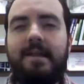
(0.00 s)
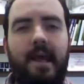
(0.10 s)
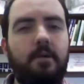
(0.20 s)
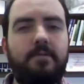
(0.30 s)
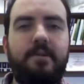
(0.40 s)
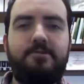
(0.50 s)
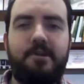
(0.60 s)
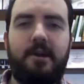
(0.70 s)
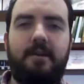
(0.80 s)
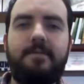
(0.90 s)
Now we're
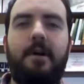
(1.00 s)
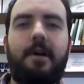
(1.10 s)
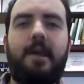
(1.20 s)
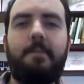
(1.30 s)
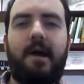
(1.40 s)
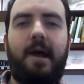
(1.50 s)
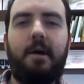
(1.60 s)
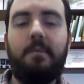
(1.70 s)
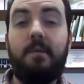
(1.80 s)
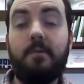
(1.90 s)
finishing off talking about
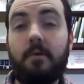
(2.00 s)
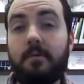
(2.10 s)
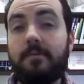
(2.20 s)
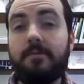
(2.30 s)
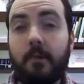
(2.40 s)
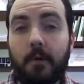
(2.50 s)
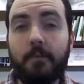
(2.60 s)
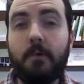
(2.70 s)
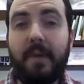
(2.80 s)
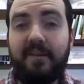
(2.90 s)
how people
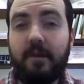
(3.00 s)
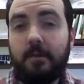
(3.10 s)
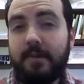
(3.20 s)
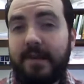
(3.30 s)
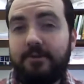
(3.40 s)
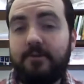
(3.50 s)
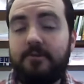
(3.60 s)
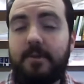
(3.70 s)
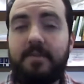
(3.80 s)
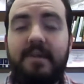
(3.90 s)
form romantic
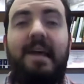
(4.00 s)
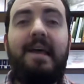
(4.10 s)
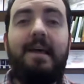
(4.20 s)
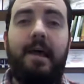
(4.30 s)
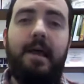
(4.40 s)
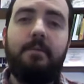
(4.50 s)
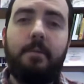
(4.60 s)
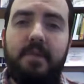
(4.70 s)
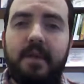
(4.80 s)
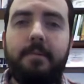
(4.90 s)
relationships. And
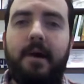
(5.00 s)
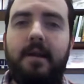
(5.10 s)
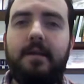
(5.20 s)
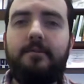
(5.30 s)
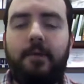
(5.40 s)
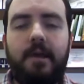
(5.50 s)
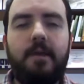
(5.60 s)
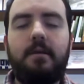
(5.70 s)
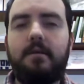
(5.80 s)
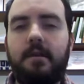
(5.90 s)
when we think about it, if
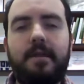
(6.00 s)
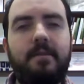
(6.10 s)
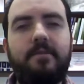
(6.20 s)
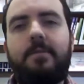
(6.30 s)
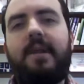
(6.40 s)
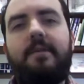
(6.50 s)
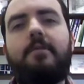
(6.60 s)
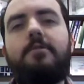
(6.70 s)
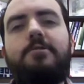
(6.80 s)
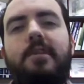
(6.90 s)
we look at this from an
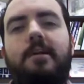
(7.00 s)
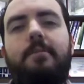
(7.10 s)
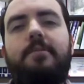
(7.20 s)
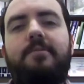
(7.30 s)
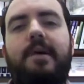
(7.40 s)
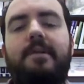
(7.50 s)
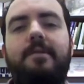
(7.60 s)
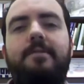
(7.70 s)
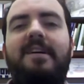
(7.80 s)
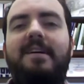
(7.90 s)
evolutionary
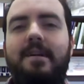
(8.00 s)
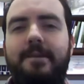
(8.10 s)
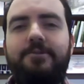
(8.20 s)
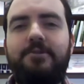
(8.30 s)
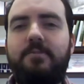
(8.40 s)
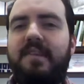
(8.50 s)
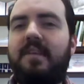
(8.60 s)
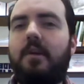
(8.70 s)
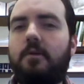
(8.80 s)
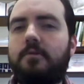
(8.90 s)
perspective, this should be
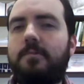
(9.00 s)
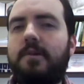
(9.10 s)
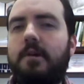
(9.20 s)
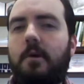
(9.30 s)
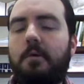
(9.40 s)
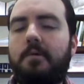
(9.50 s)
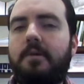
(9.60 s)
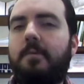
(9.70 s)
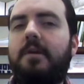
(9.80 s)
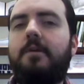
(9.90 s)
the ultimate goal
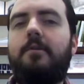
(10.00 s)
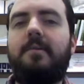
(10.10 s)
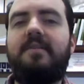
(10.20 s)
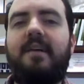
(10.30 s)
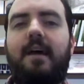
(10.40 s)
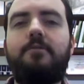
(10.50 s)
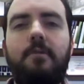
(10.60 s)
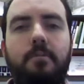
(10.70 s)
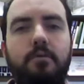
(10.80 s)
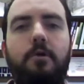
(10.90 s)
that we humans have,
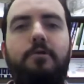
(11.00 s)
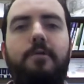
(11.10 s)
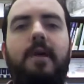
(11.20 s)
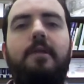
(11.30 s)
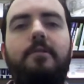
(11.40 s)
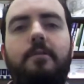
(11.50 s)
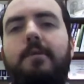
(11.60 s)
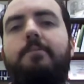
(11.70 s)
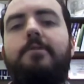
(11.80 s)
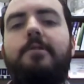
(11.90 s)
to procreate, to
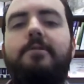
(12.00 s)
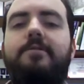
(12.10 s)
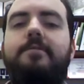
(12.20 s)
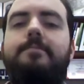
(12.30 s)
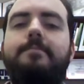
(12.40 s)
reproduce.